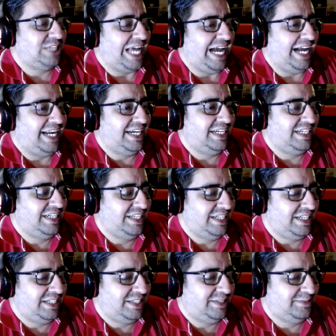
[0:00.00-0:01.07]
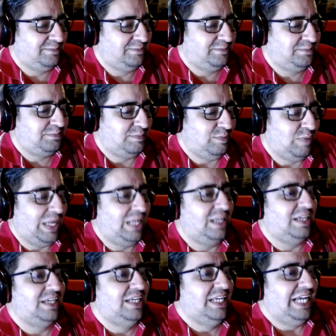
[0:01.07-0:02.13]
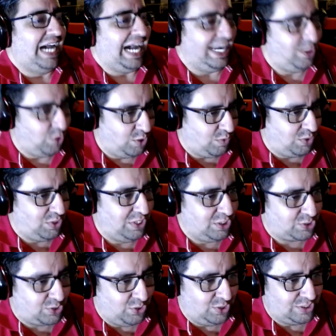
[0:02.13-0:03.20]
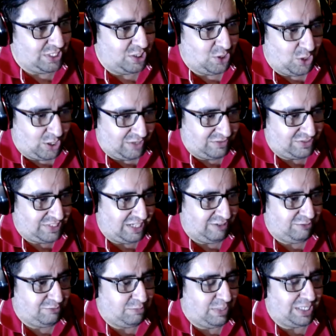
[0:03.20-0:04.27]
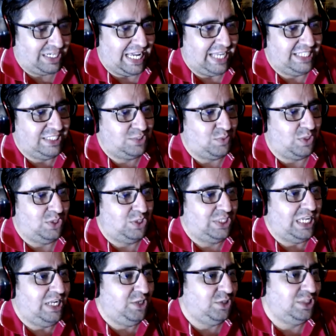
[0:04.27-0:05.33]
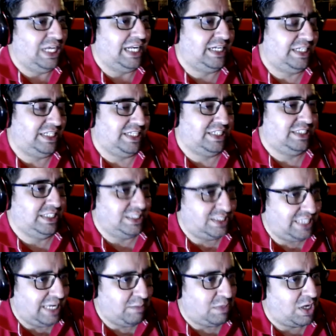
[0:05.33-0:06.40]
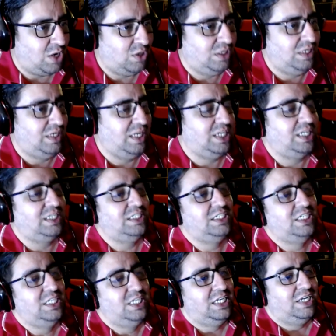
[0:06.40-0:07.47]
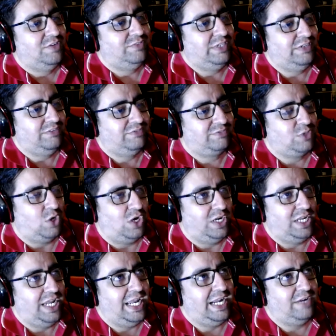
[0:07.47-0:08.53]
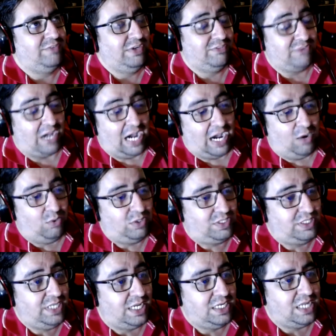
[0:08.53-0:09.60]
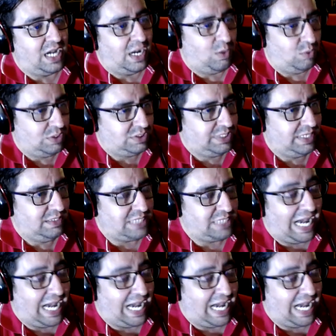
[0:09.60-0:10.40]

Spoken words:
And well, I don't want to disclose a lot of stuff, but I just want to tell you that this time around, we've gone ahead. We've outdone ourselves.